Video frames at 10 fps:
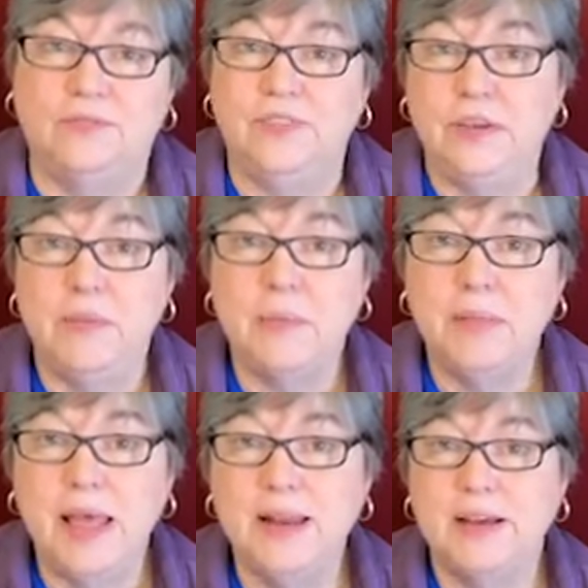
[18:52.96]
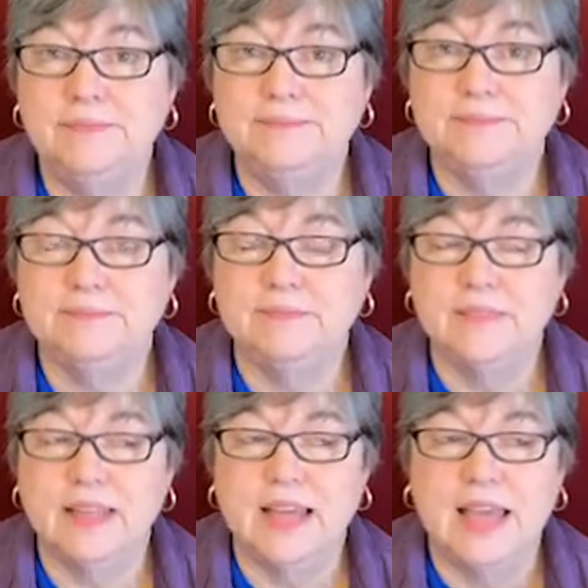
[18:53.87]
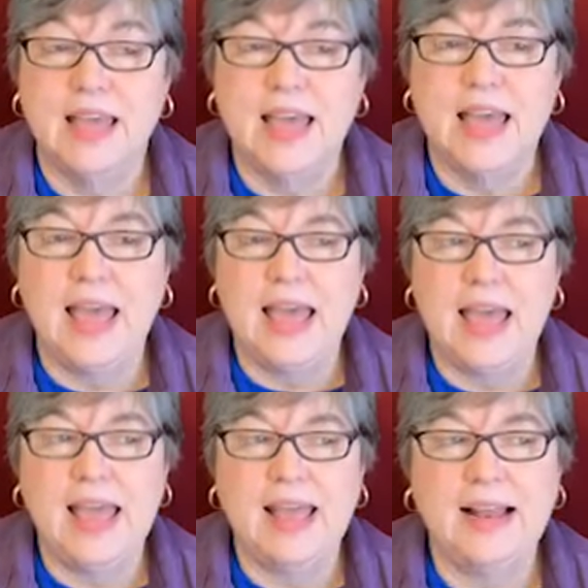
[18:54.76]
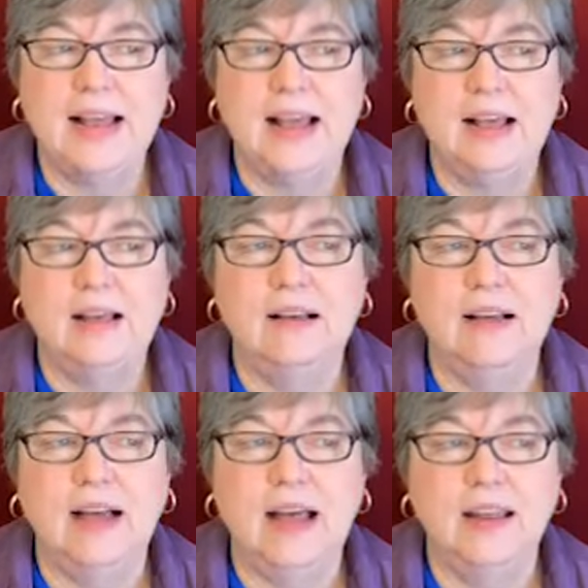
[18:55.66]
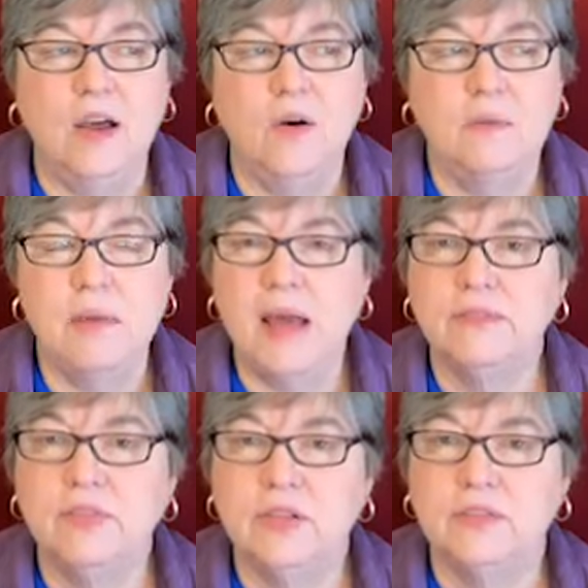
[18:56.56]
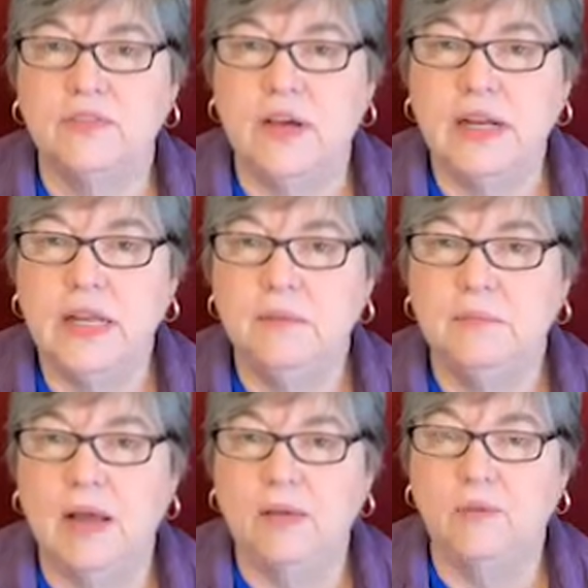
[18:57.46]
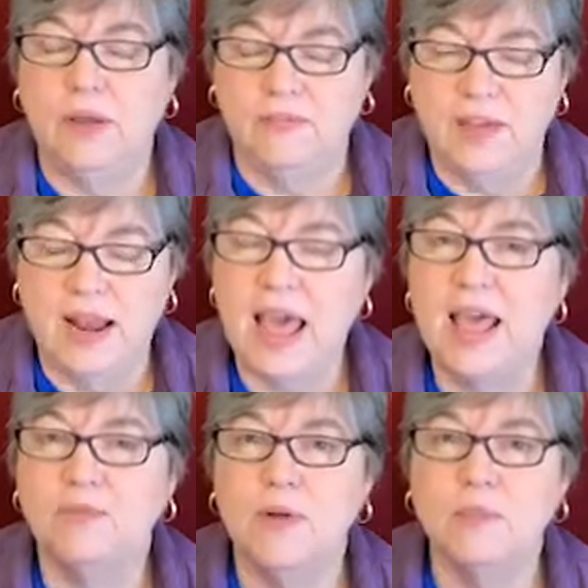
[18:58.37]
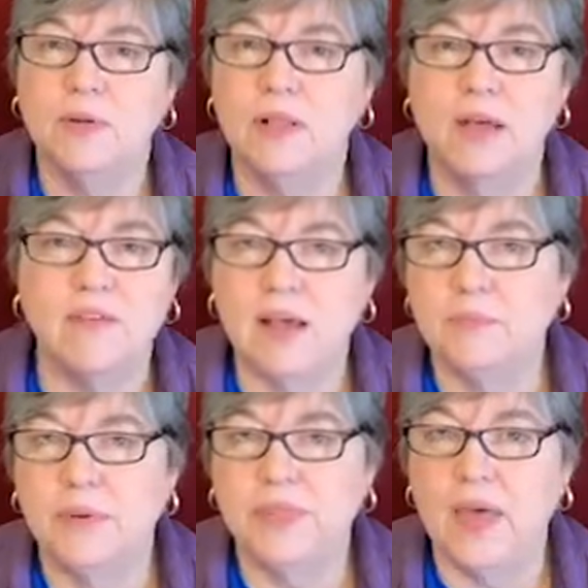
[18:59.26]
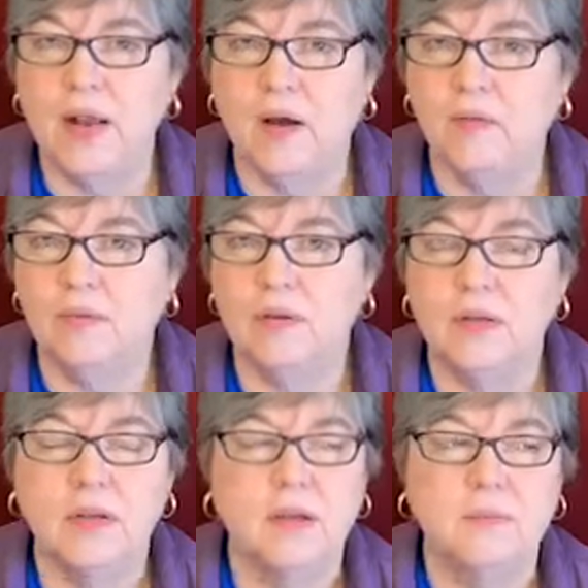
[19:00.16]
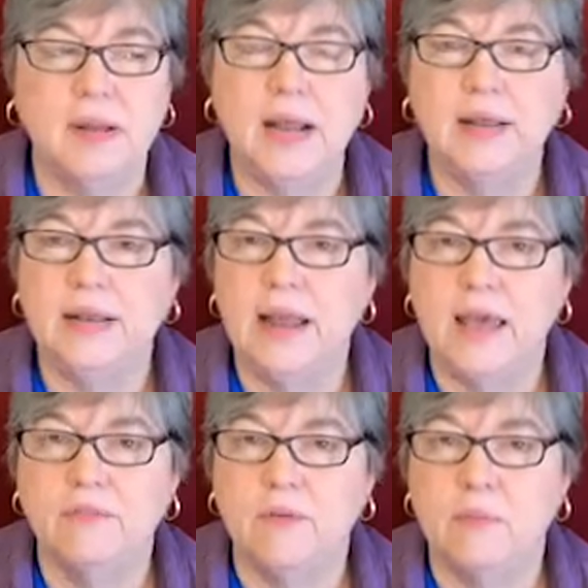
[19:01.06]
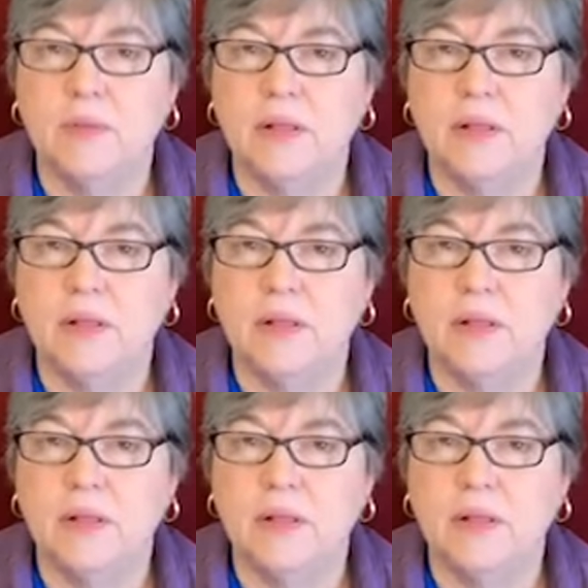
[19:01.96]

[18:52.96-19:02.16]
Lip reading: fill my plate up. And I know it might have looked funny. If I'd had a rubber glove, I'd have put that on, but I didn't have a rubber